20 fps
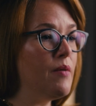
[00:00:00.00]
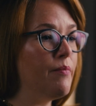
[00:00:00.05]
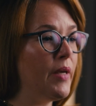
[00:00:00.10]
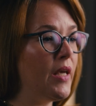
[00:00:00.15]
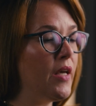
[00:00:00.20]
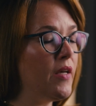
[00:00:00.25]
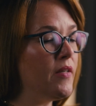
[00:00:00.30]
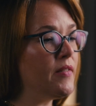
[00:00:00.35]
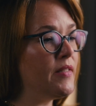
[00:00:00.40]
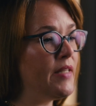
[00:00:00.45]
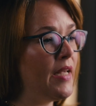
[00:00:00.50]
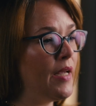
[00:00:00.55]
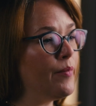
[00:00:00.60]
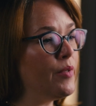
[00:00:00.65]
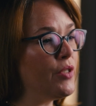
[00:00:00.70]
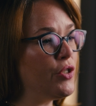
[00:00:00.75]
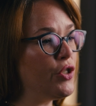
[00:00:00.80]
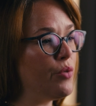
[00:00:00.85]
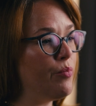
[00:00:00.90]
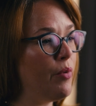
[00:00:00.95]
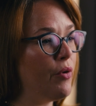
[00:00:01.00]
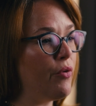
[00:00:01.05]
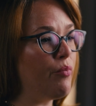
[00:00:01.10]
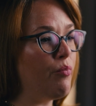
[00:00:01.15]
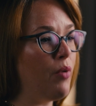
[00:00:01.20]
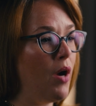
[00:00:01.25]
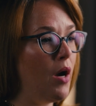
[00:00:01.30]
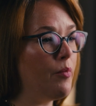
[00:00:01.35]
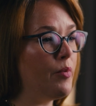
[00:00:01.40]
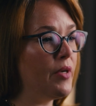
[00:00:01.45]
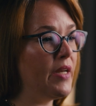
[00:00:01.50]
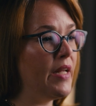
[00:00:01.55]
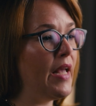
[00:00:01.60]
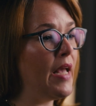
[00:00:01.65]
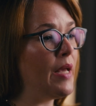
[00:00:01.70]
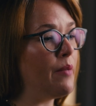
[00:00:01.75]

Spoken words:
Because damage to both property